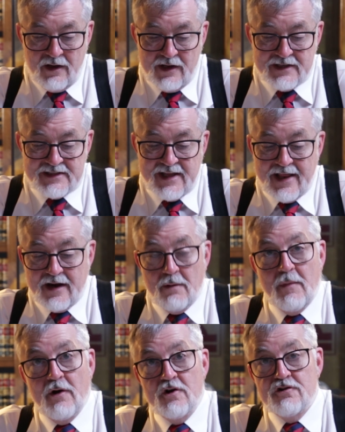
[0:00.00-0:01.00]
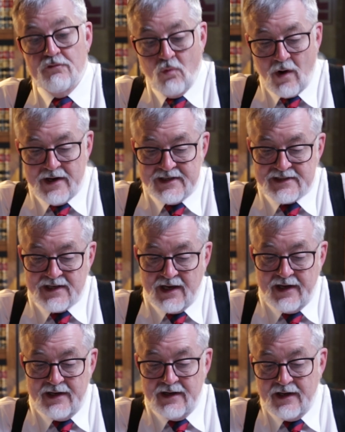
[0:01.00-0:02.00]
You can see that in a marriage of
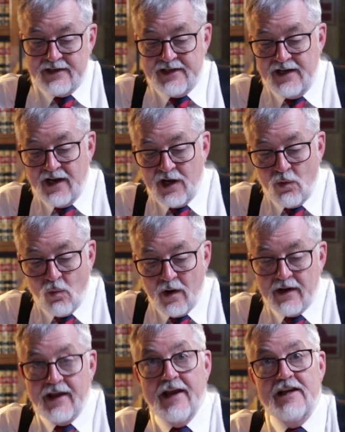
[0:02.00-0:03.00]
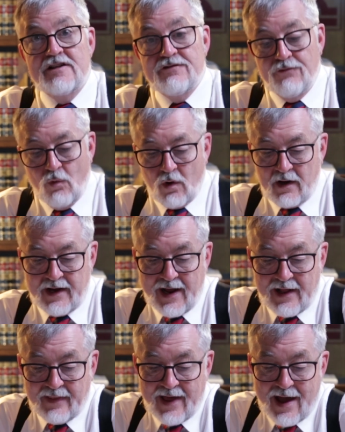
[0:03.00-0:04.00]
Weinstein, 1991 case, 4
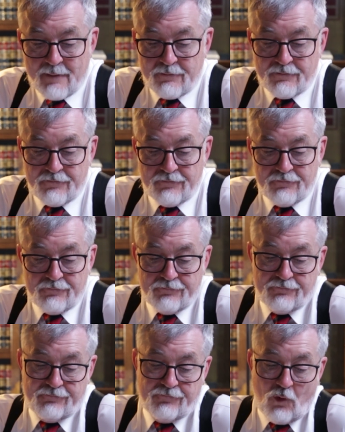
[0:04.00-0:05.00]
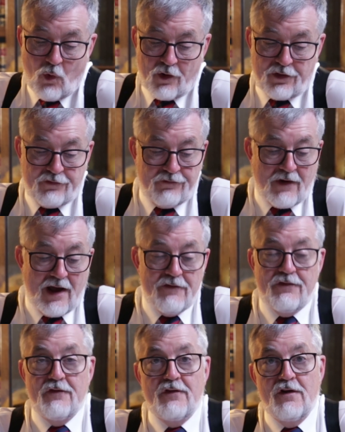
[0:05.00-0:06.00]
Cal App 4th,
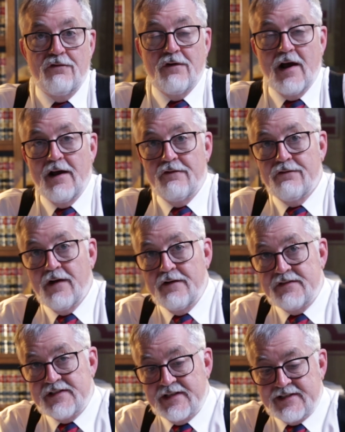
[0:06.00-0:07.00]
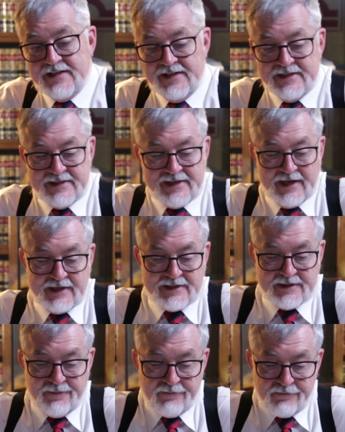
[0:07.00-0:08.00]
555,
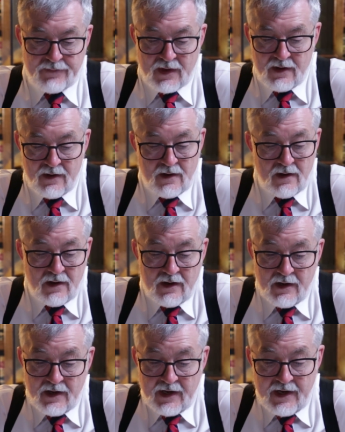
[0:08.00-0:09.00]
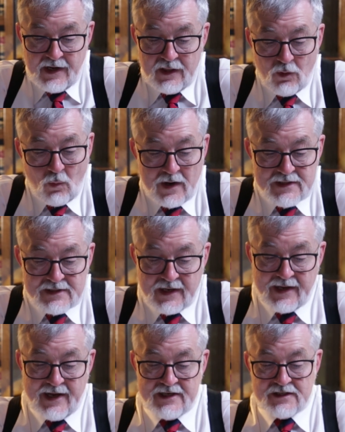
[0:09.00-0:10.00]
566. In the
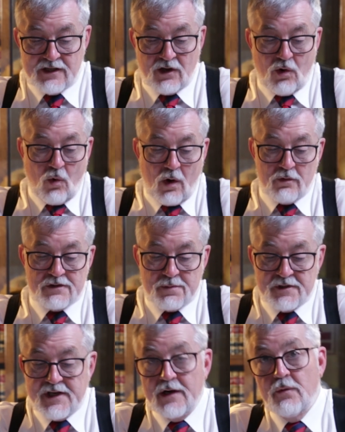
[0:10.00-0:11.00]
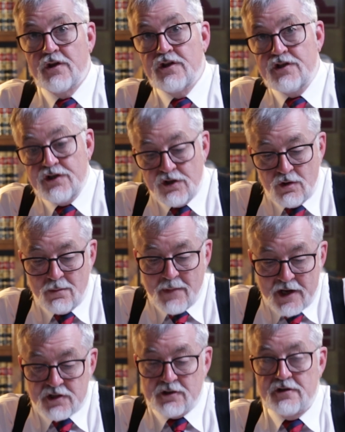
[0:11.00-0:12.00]
Weinstein case, the court was presented with two
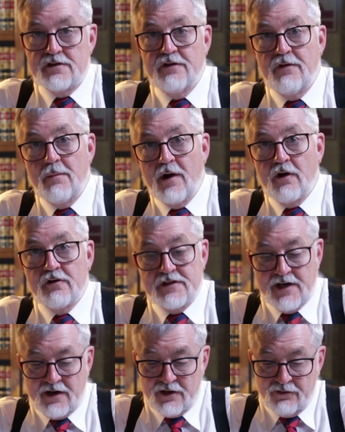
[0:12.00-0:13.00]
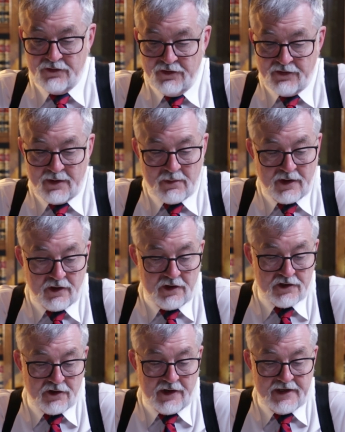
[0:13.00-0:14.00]
measures of the marital standard of living by
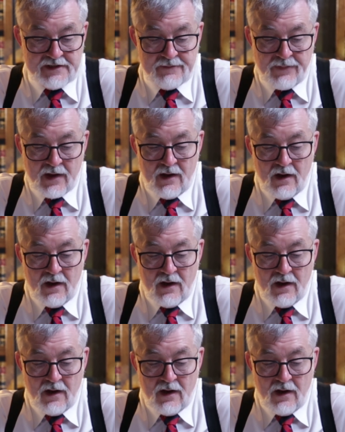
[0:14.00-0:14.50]
the attorneys.